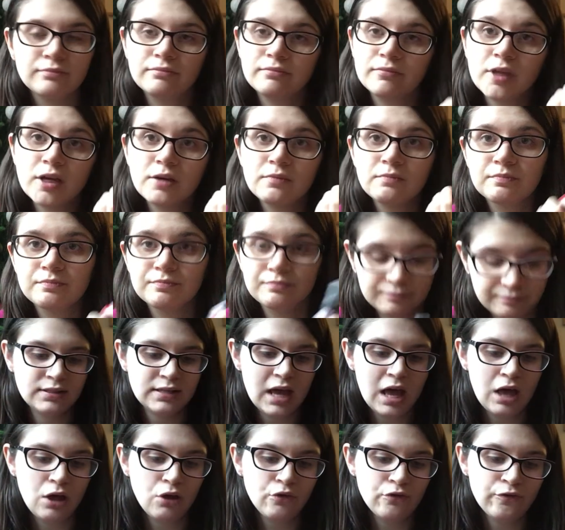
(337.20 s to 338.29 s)
yeah.
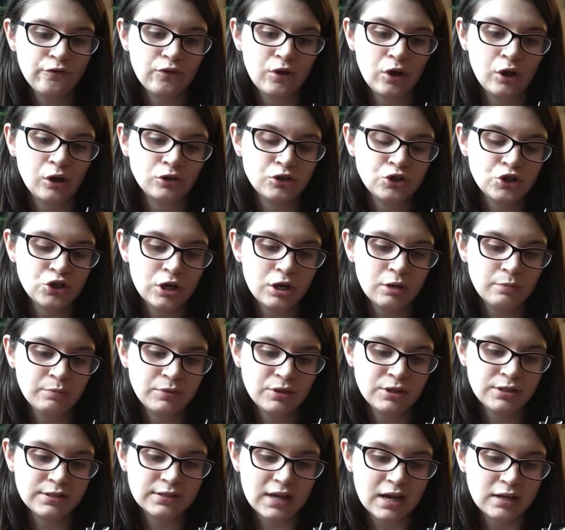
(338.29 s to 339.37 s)
e.l.f. Ultra
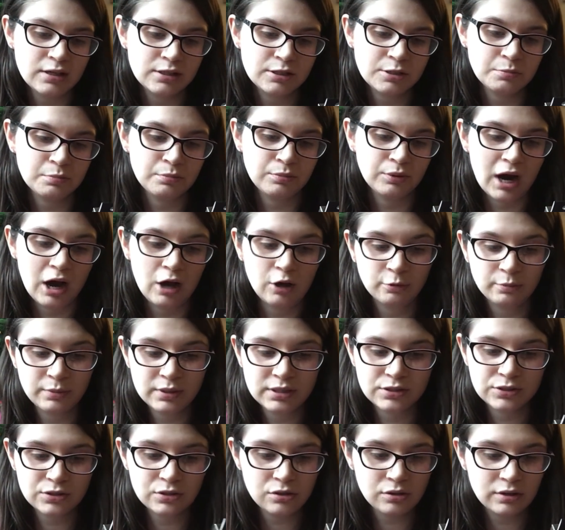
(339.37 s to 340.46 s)
Precise Brow
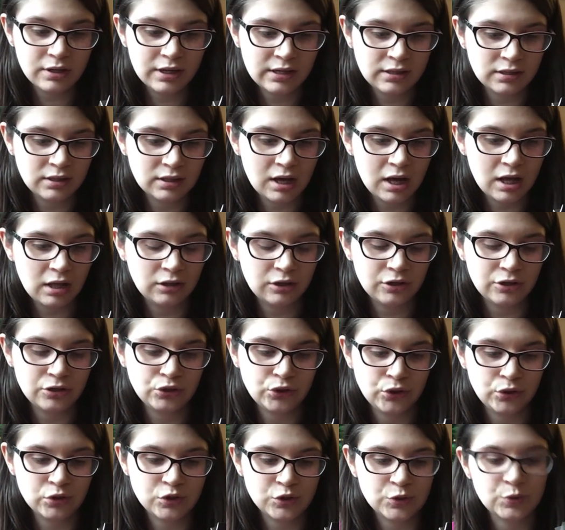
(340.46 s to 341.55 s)
Pencil in the color
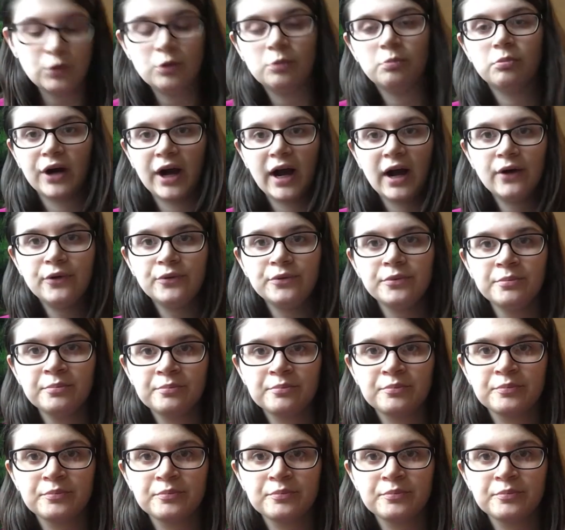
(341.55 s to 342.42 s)
Neutral Brown.